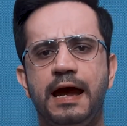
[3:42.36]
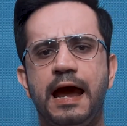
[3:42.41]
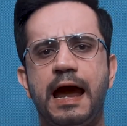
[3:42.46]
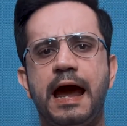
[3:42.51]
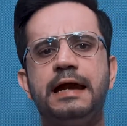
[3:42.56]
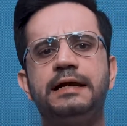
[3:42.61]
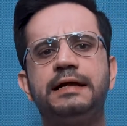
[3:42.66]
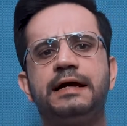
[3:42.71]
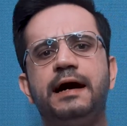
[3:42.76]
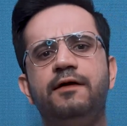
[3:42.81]

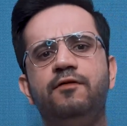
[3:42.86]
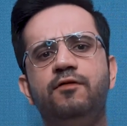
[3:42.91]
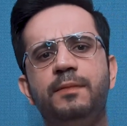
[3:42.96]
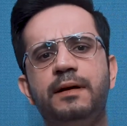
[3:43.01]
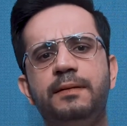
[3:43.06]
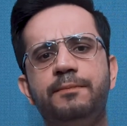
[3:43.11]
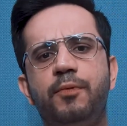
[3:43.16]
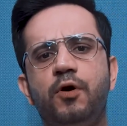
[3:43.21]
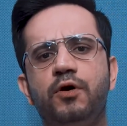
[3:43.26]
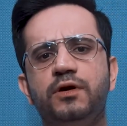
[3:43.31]
And
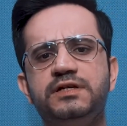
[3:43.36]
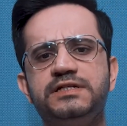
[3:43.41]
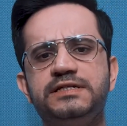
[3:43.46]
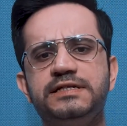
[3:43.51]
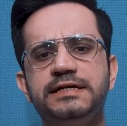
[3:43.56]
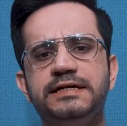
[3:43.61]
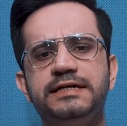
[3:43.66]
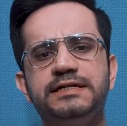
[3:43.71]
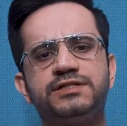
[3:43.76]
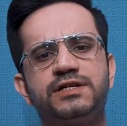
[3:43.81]
government
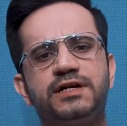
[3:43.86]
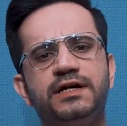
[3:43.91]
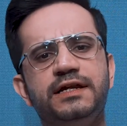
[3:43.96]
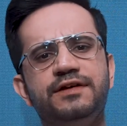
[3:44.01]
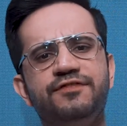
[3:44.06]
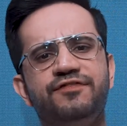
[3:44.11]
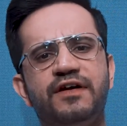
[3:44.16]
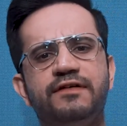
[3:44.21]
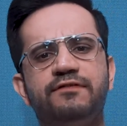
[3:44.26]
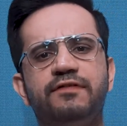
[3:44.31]
policy is
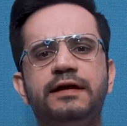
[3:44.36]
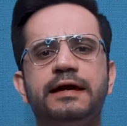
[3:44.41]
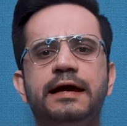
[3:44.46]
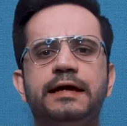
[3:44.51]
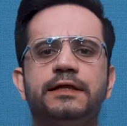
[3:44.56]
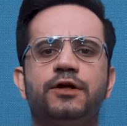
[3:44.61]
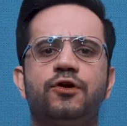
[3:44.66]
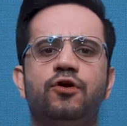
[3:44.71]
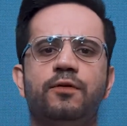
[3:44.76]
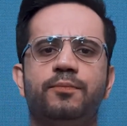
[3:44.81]
really favoring
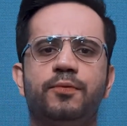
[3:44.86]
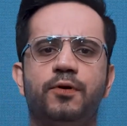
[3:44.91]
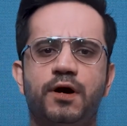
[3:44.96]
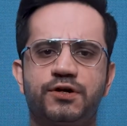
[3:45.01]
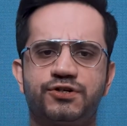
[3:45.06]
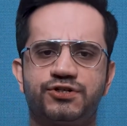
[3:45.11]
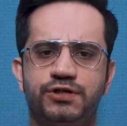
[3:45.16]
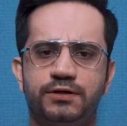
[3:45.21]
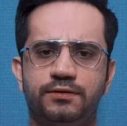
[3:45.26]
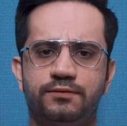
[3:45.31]
ethanol
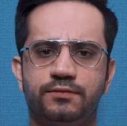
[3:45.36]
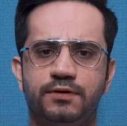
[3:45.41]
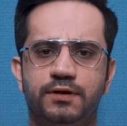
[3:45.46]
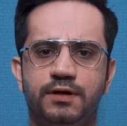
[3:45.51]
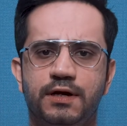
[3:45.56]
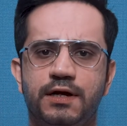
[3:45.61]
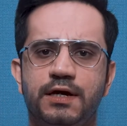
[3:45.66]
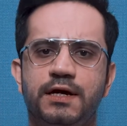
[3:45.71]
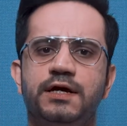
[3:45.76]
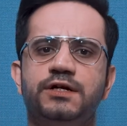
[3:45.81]
production.
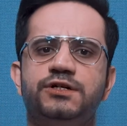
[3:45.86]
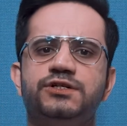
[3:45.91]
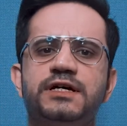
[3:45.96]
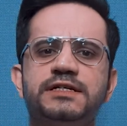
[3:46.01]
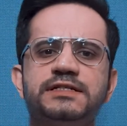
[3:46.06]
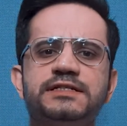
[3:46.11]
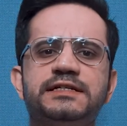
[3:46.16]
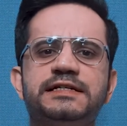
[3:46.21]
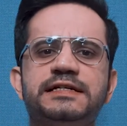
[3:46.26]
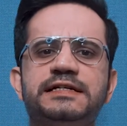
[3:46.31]

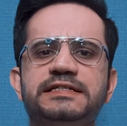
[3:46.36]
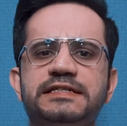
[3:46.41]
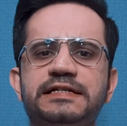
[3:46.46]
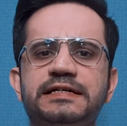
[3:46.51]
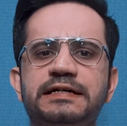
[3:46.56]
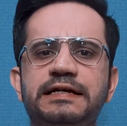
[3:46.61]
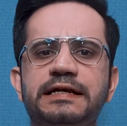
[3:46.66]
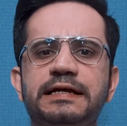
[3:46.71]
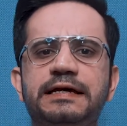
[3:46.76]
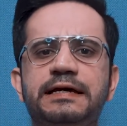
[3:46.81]
Just
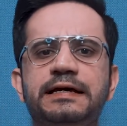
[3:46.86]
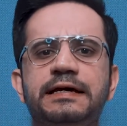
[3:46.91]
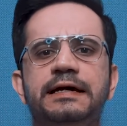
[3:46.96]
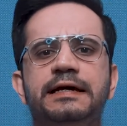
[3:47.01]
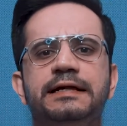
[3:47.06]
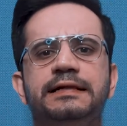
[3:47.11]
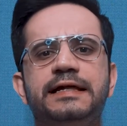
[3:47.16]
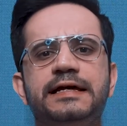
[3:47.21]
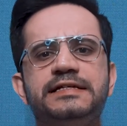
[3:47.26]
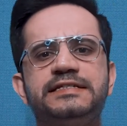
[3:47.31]
recently,
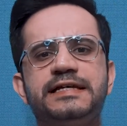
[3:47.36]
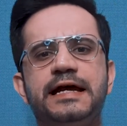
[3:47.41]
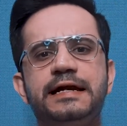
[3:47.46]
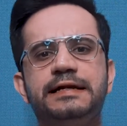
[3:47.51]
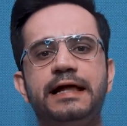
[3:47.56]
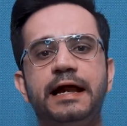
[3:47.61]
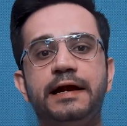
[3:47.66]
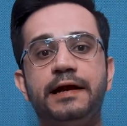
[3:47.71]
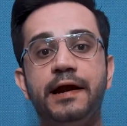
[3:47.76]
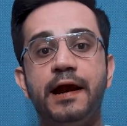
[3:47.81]
they
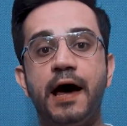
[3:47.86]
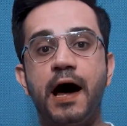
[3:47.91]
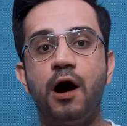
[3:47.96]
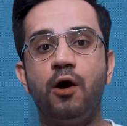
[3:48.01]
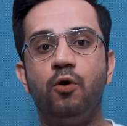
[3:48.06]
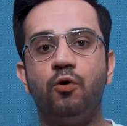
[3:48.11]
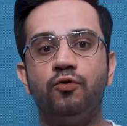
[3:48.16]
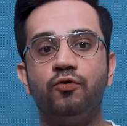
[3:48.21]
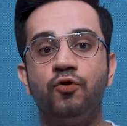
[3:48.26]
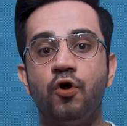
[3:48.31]
said that
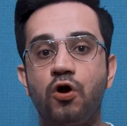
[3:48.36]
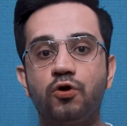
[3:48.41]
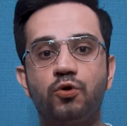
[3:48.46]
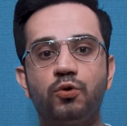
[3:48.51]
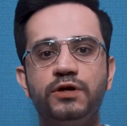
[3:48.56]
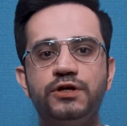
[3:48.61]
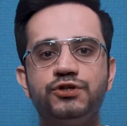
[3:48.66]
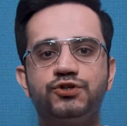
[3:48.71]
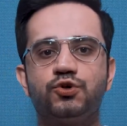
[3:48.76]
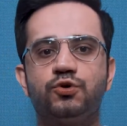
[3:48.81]
now not
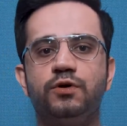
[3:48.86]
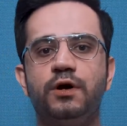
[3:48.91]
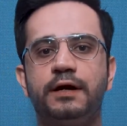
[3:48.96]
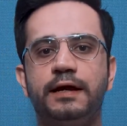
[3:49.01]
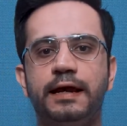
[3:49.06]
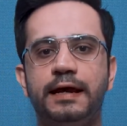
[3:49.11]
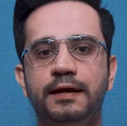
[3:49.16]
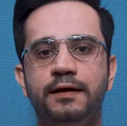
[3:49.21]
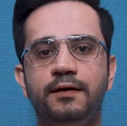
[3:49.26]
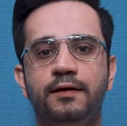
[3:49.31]
only
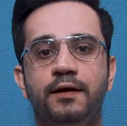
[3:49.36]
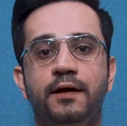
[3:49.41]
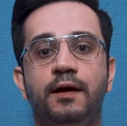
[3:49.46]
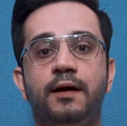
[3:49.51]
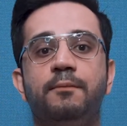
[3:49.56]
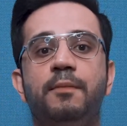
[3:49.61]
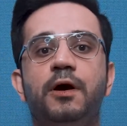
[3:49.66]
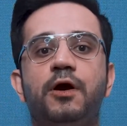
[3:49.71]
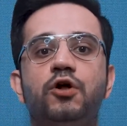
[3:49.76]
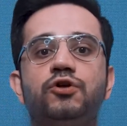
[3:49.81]
sugarcane
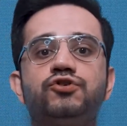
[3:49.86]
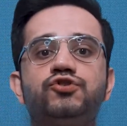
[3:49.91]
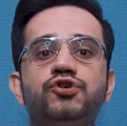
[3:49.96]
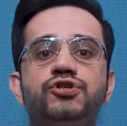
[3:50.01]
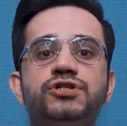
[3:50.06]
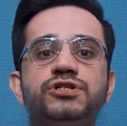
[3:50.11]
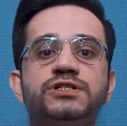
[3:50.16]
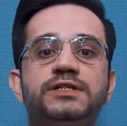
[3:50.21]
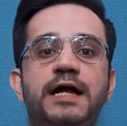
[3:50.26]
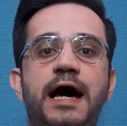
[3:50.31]
but also
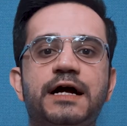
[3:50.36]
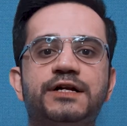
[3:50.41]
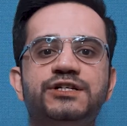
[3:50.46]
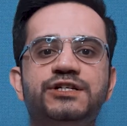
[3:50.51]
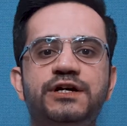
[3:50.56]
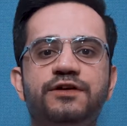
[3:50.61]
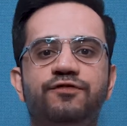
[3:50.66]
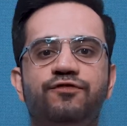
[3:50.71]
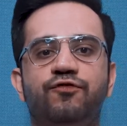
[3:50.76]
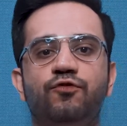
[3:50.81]

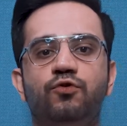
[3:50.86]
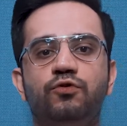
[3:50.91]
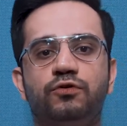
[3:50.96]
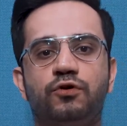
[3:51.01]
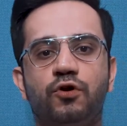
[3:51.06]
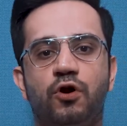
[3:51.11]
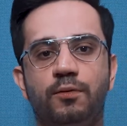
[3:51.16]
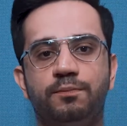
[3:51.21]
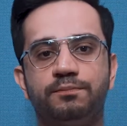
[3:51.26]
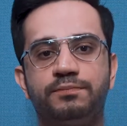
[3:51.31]
starchy food
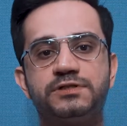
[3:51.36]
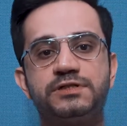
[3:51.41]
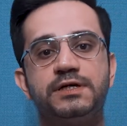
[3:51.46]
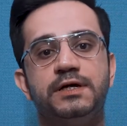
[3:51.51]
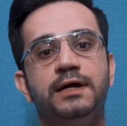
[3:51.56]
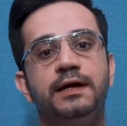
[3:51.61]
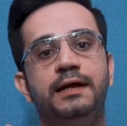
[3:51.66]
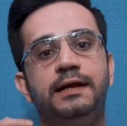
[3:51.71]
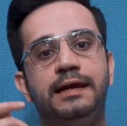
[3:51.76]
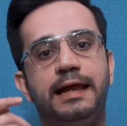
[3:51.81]
crops
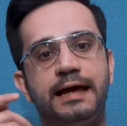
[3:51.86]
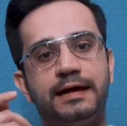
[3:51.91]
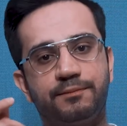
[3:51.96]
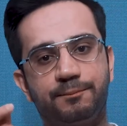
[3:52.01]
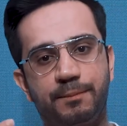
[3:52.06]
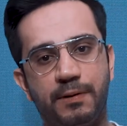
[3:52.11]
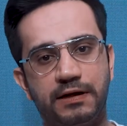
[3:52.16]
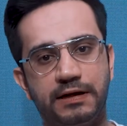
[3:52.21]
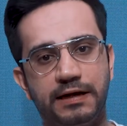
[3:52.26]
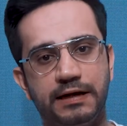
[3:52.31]

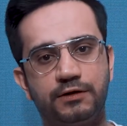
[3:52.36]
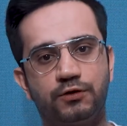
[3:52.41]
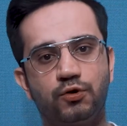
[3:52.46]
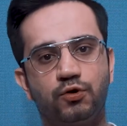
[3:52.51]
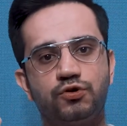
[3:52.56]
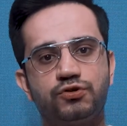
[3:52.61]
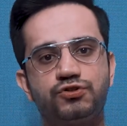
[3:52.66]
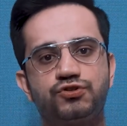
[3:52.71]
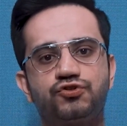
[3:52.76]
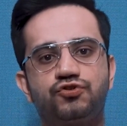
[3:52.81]
like
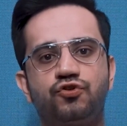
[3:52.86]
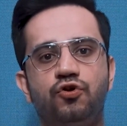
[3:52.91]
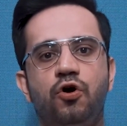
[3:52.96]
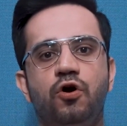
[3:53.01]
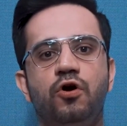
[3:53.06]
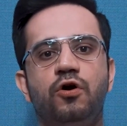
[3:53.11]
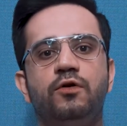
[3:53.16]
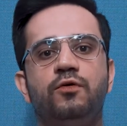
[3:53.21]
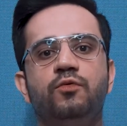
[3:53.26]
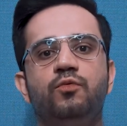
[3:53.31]
potatoes,
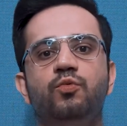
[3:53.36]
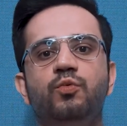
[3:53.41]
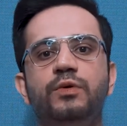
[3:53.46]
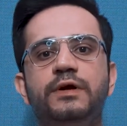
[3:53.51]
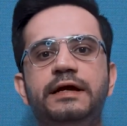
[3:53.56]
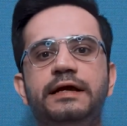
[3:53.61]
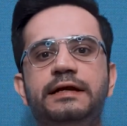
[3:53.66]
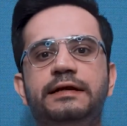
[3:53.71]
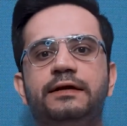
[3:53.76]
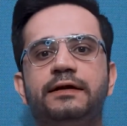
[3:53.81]
corn,
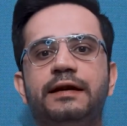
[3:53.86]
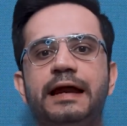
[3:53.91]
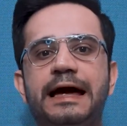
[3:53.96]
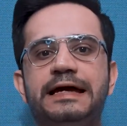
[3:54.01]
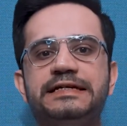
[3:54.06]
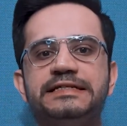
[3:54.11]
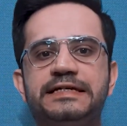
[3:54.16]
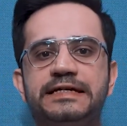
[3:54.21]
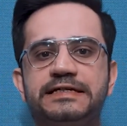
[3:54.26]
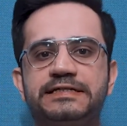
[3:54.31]
wheat,
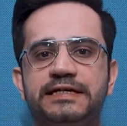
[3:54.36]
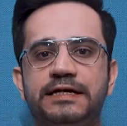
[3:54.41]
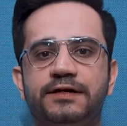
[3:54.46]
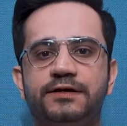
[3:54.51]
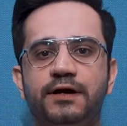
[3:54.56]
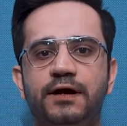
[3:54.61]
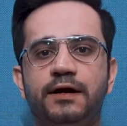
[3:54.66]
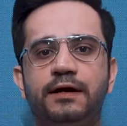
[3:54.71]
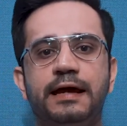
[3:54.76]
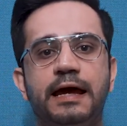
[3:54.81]
rice,
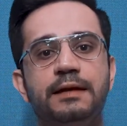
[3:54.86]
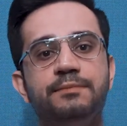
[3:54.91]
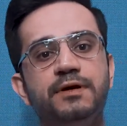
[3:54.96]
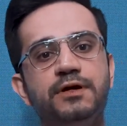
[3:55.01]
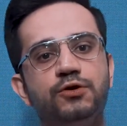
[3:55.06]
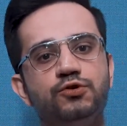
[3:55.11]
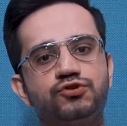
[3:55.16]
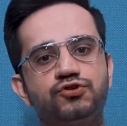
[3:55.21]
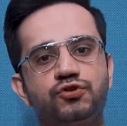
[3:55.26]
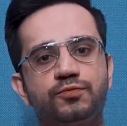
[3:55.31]
etc. can be
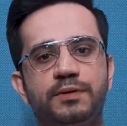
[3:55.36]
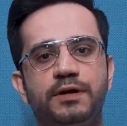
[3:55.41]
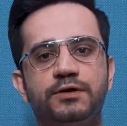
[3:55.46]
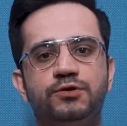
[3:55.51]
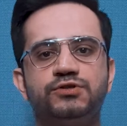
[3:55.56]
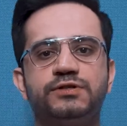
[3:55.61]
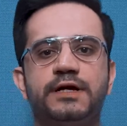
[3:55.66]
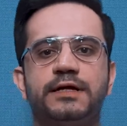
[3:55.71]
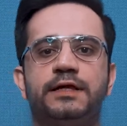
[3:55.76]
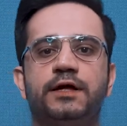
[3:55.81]
used to
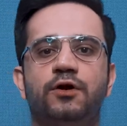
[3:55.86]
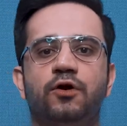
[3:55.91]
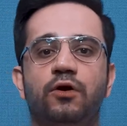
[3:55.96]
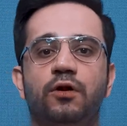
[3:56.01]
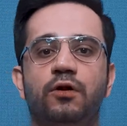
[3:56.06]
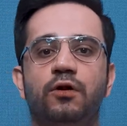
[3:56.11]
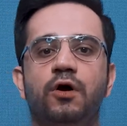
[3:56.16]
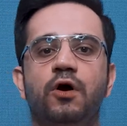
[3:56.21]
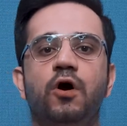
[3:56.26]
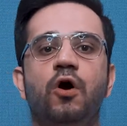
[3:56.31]
produce ethanol.